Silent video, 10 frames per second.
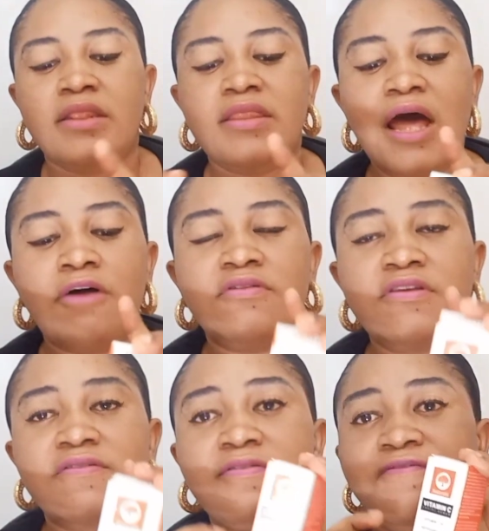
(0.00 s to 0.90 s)
Now,
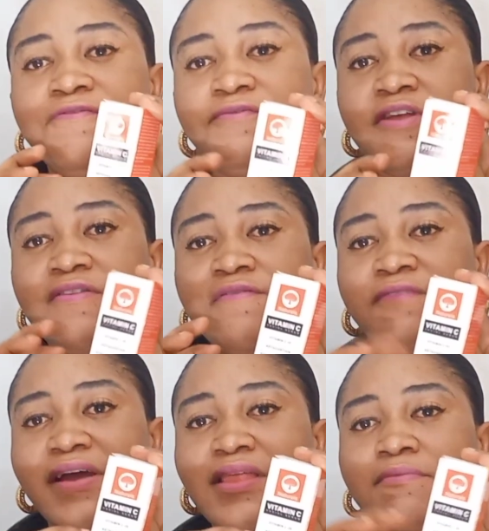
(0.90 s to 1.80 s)
this is the
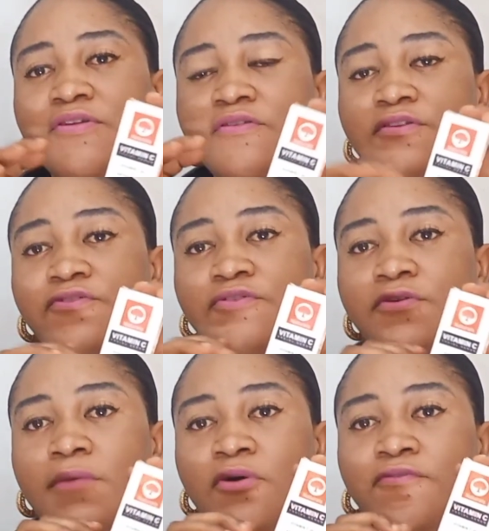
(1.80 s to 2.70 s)
vitamin C
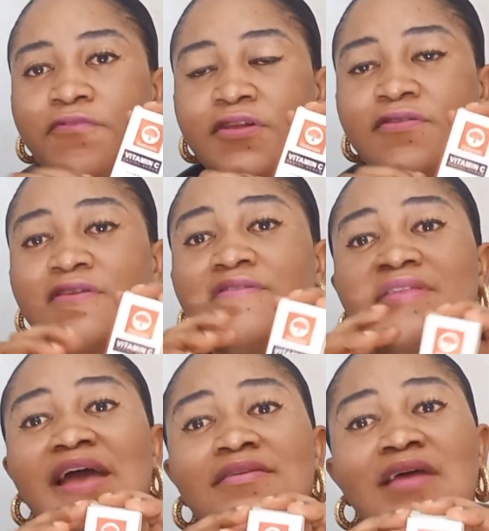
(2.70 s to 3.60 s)
serum of it. This
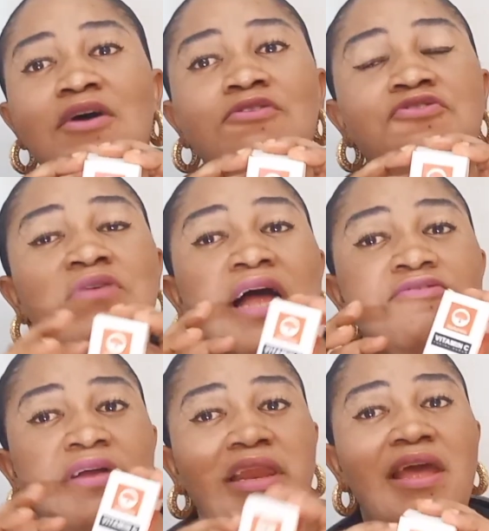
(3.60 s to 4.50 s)
Disaar also
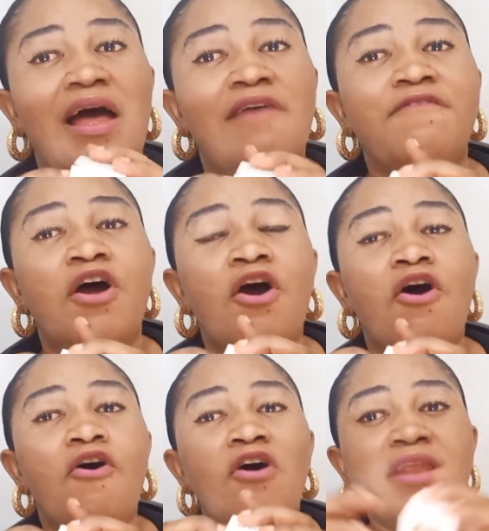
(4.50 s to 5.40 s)
actually have
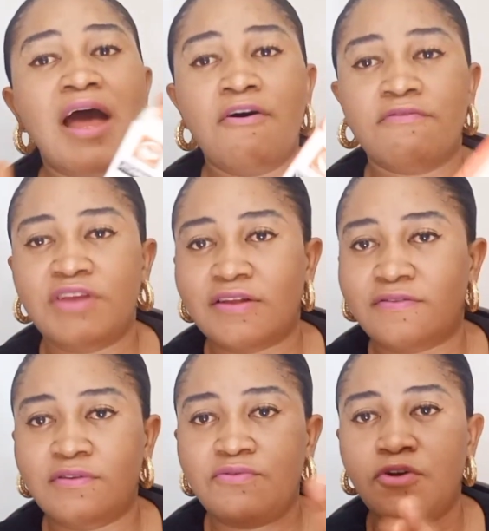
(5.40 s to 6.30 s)
other of their
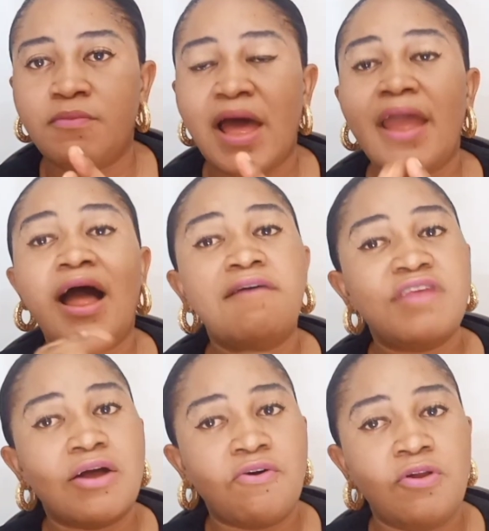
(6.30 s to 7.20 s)
serum. I
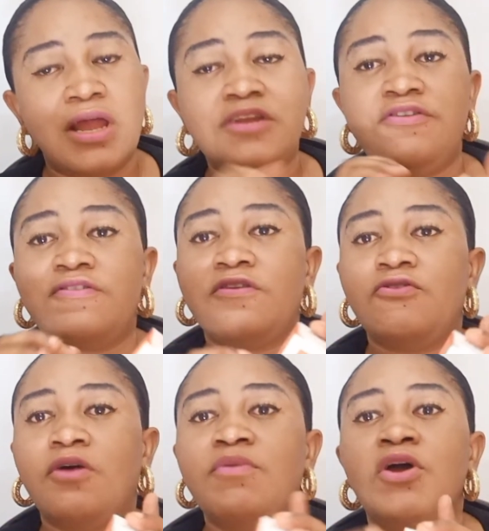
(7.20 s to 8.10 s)
have their collagen
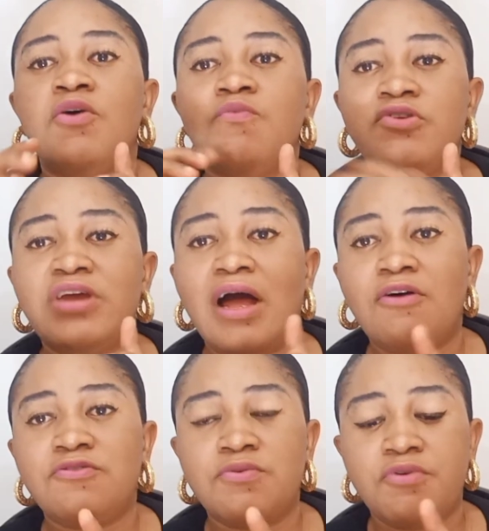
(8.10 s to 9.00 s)
serum, which
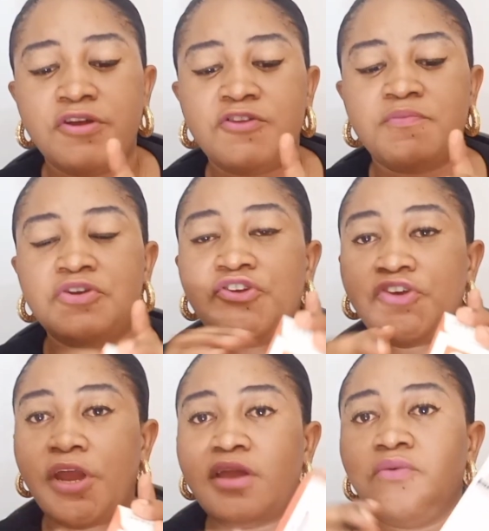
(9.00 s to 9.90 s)
I'm also going to be
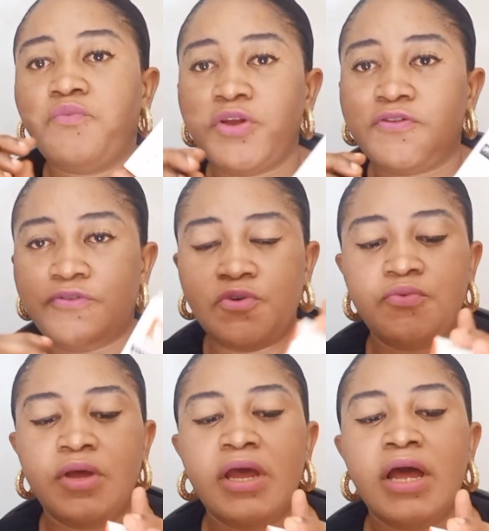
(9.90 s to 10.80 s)
sharing with
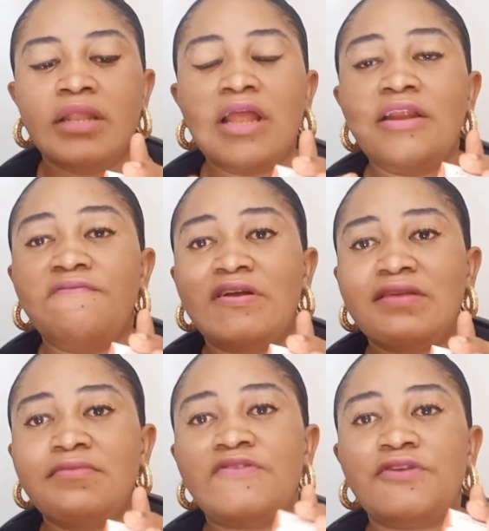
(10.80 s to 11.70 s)
you. Now, the
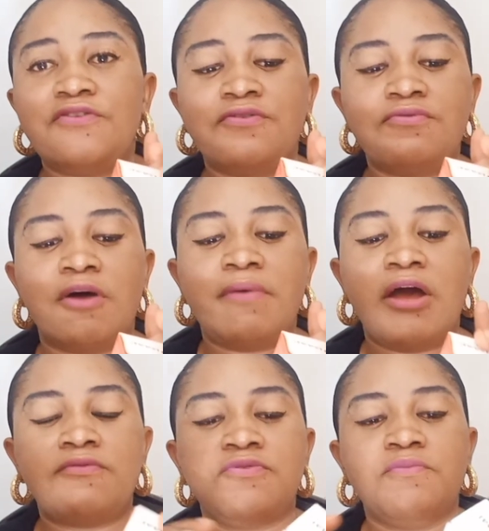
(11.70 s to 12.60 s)
vitamin C serum
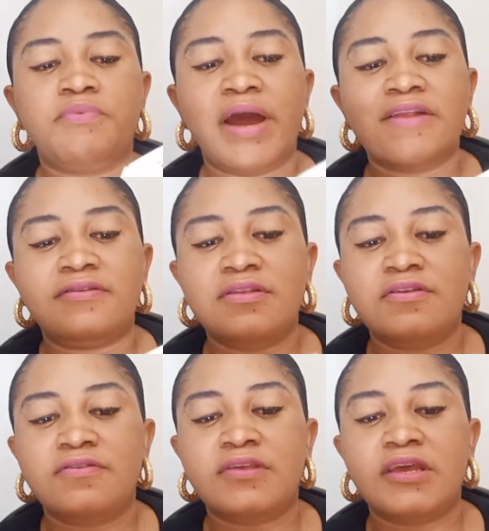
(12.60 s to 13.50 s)
helps to
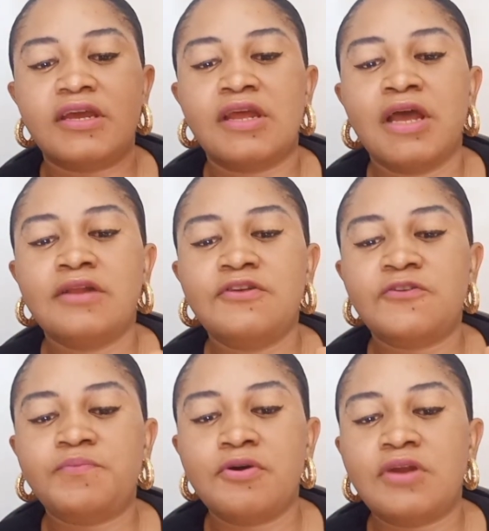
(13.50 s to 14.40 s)
brighten the skin.
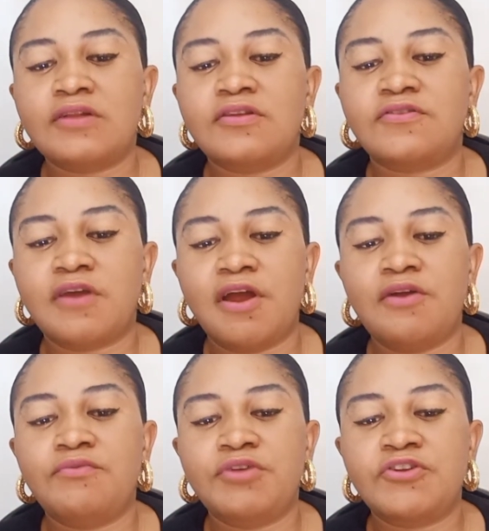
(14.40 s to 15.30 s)
This product is
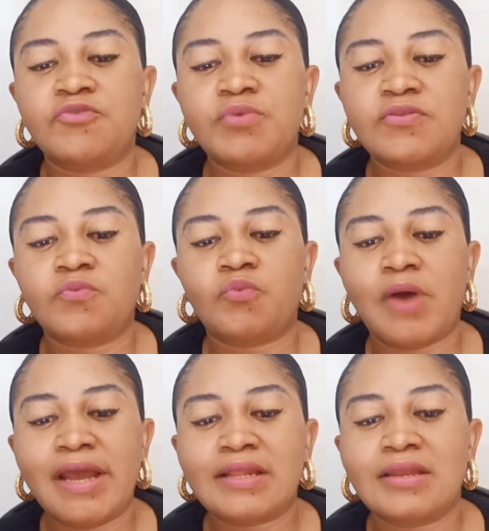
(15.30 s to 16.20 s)
enriched with
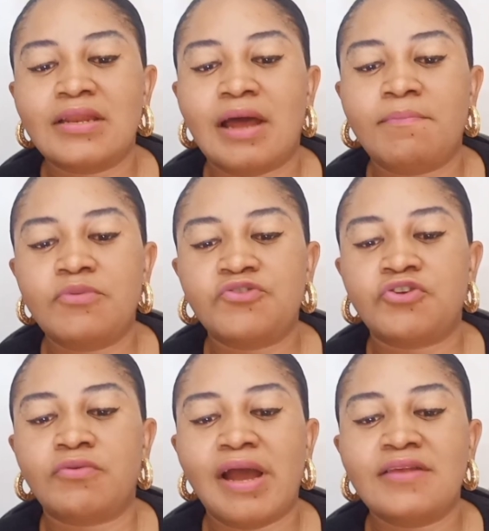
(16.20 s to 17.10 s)
whitening and
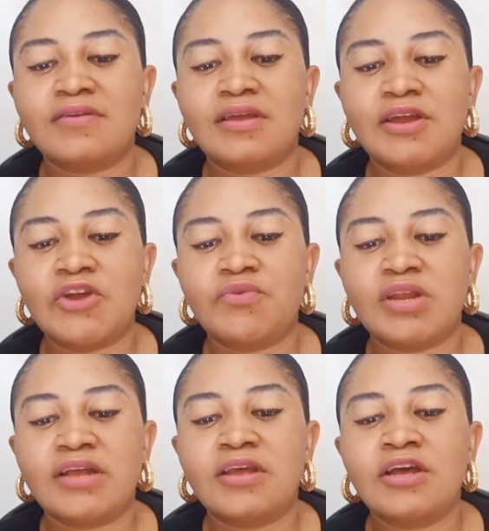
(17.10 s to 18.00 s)
moisturizing
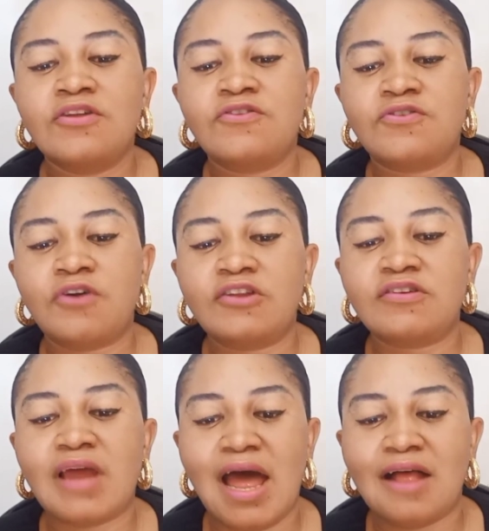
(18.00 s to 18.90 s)
ingredients
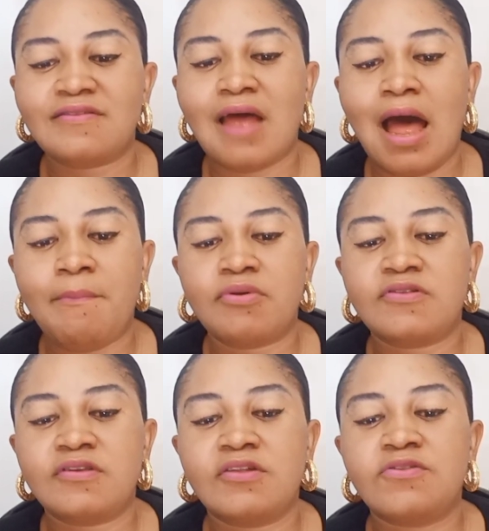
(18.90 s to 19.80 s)
such as
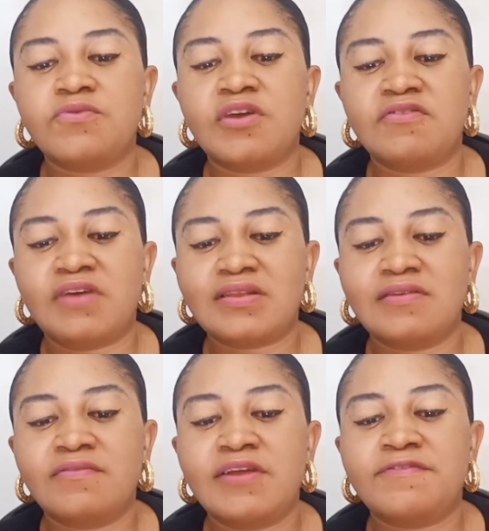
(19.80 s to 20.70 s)
arbutin to
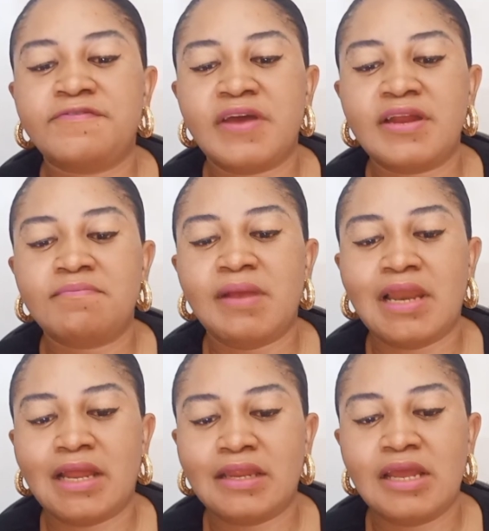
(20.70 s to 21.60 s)
effectively fade
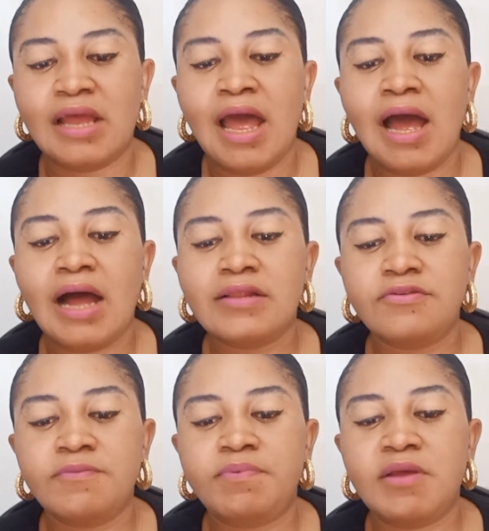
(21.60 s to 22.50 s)
melanin
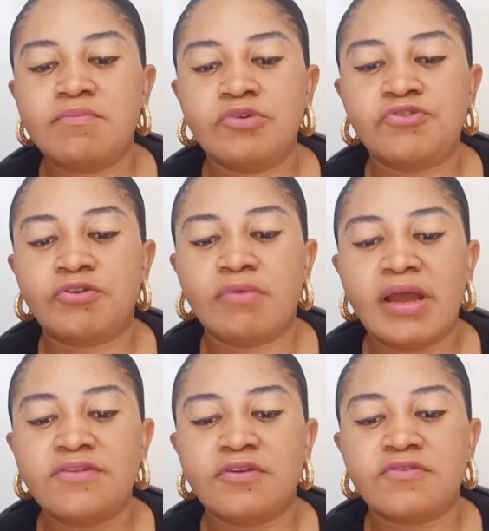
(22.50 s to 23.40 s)
and deeply
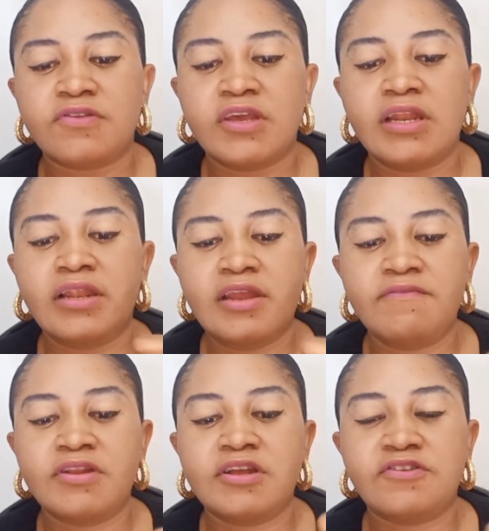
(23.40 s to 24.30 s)
moisturize your skin,
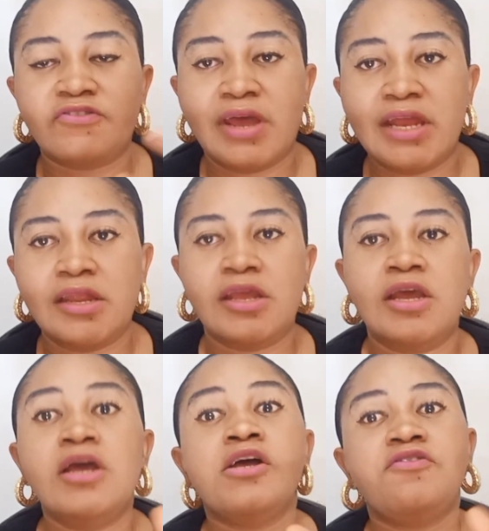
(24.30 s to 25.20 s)
leaving it shiny.
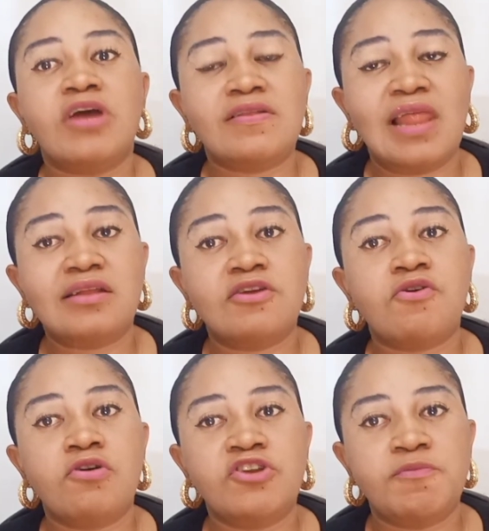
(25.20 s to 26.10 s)
Just like the
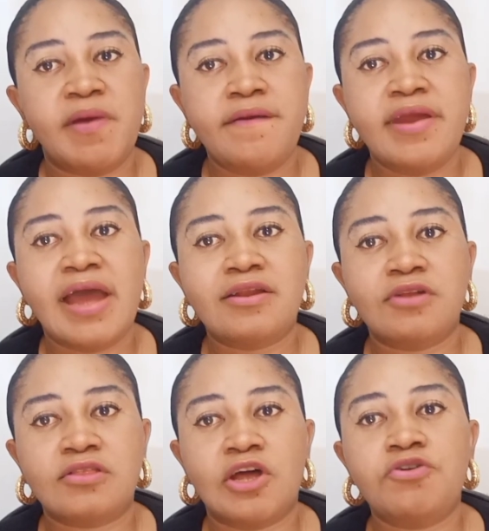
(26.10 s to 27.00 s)
Goji berry, I
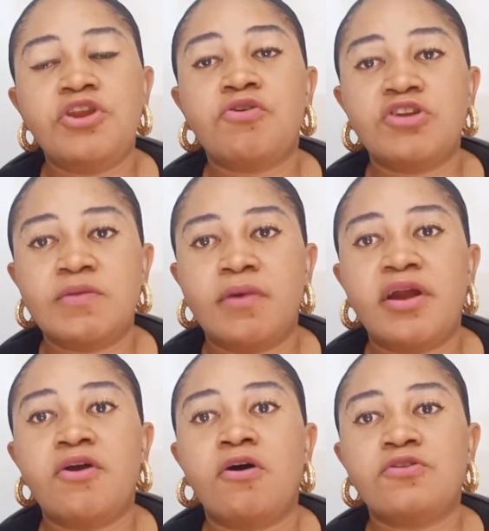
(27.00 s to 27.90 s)
did not tell you, the Goji
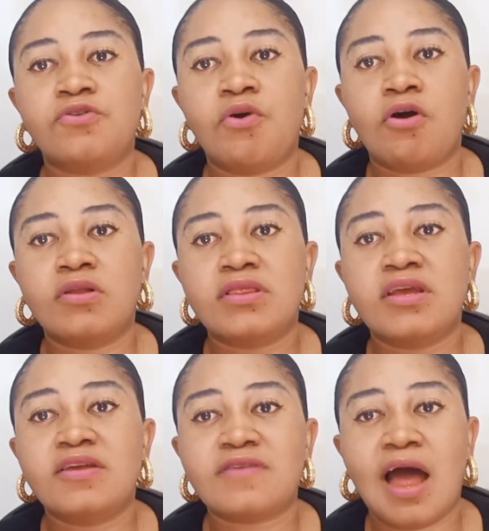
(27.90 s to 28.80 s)
berry also
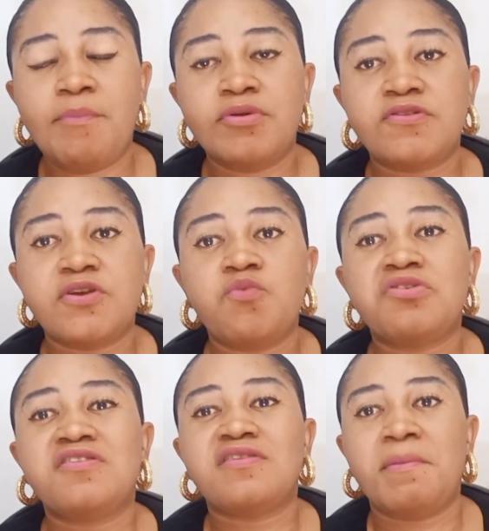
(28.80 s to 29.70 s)
contains arbutin,
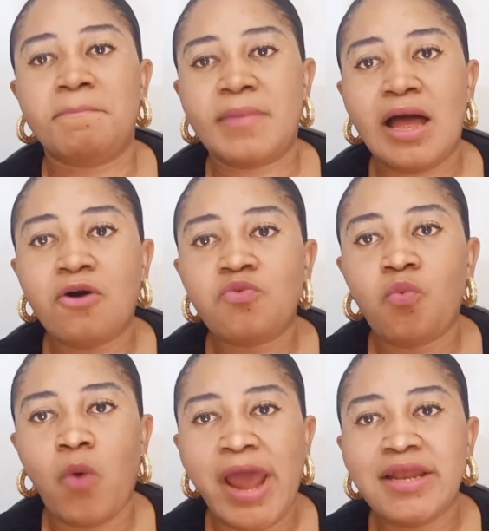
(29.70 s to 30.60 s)
which is a
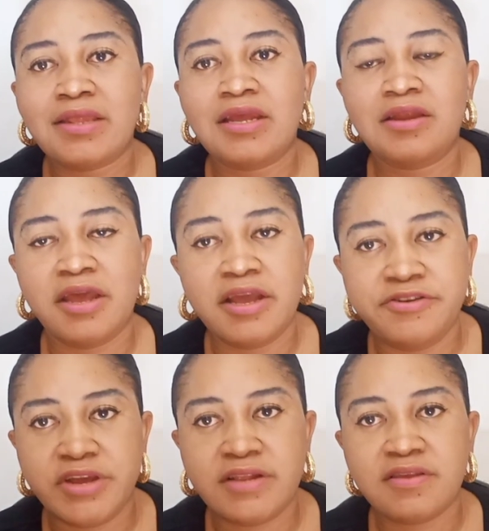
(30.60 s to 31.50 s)
mild whitening
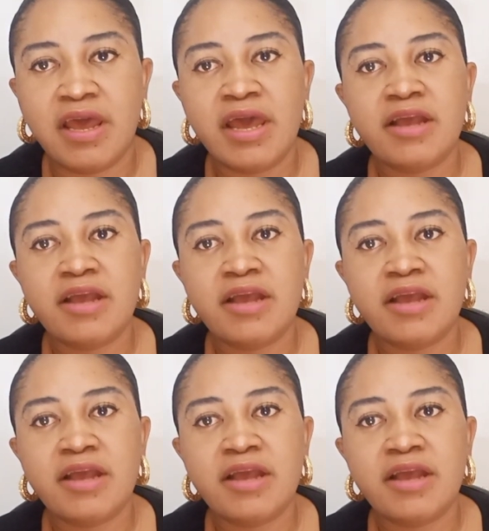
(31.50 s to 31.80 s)
agent.